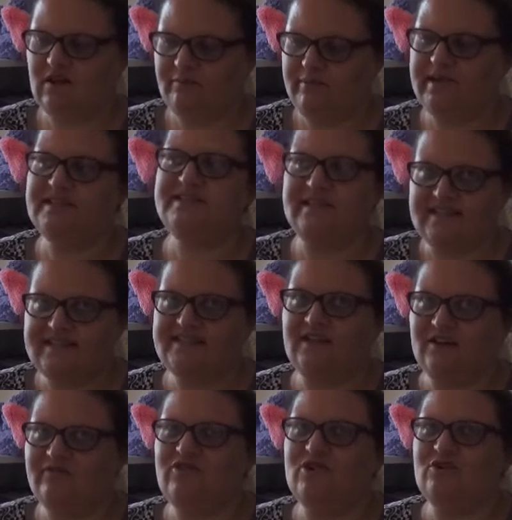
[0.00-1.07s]
basis
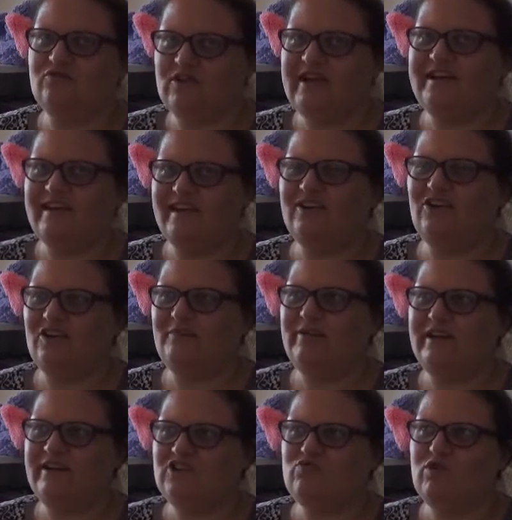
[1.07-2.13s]
of their writing on
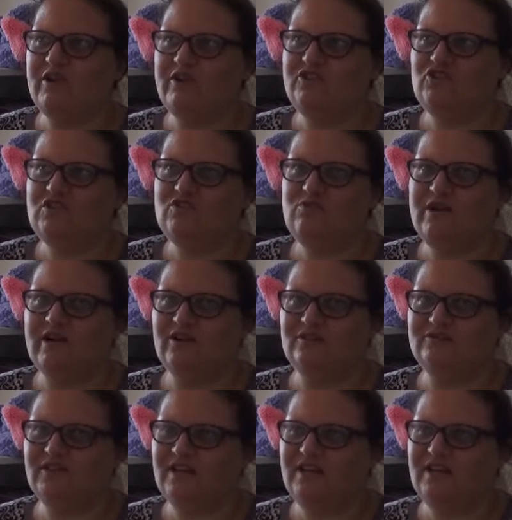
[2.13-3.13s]
page 112.